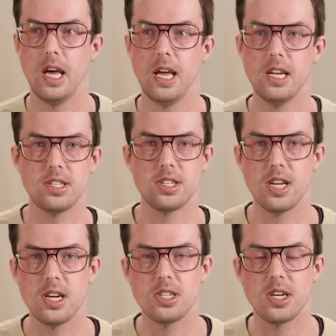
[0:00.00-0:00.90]
And it's
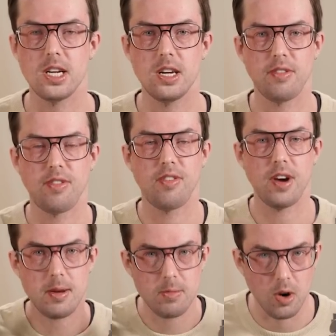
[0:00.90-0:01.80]
essentially a
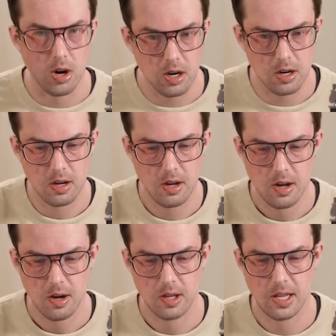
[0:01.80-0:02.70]
framework
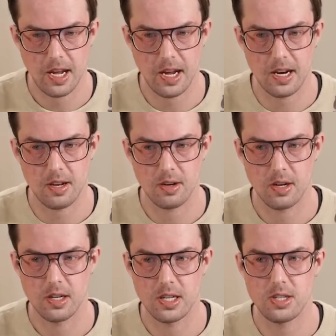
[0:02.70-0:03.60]
that
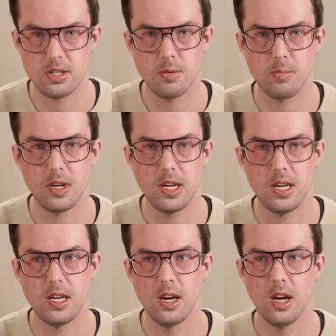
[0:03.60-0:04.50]
needs to
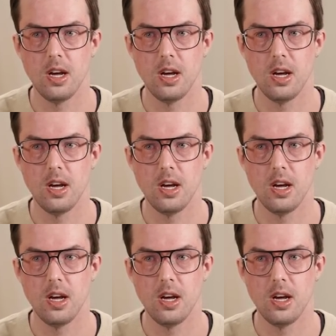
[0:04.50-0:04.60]
be